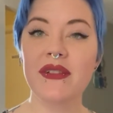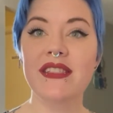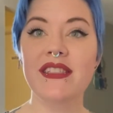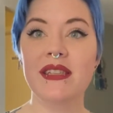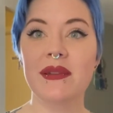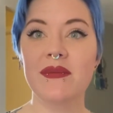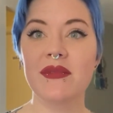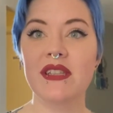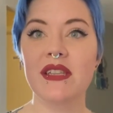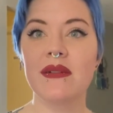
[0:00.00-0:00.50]

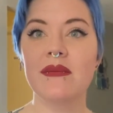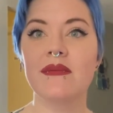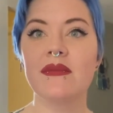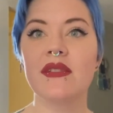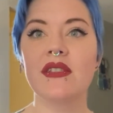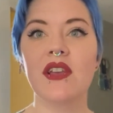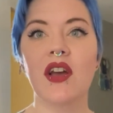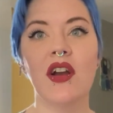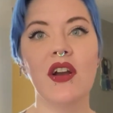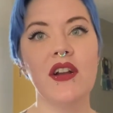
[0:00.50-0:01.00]

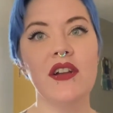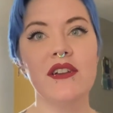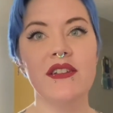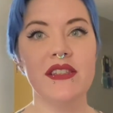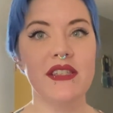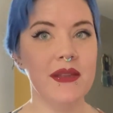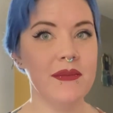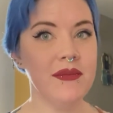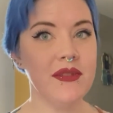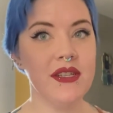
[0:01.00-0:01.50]
symptoms are
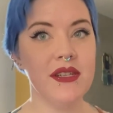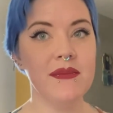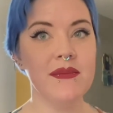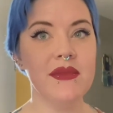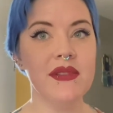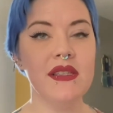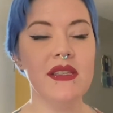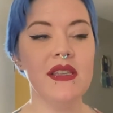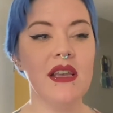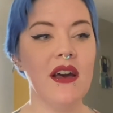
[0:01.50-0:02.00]

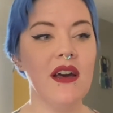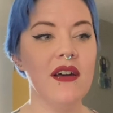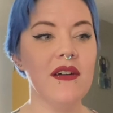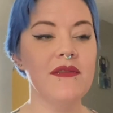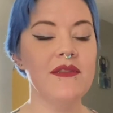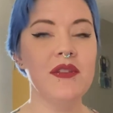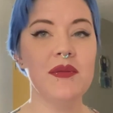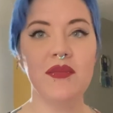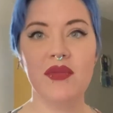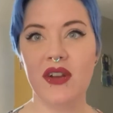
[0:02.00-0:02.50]
symptoms of
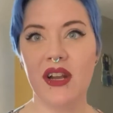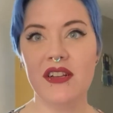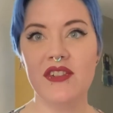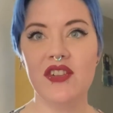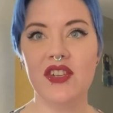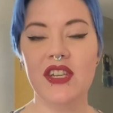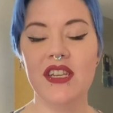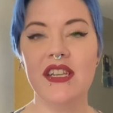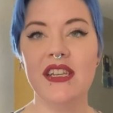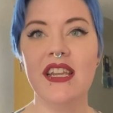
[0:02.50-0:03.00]

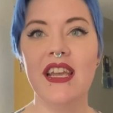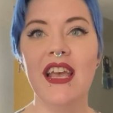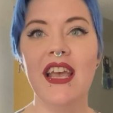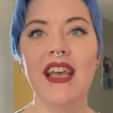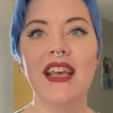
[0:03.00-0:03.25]
depression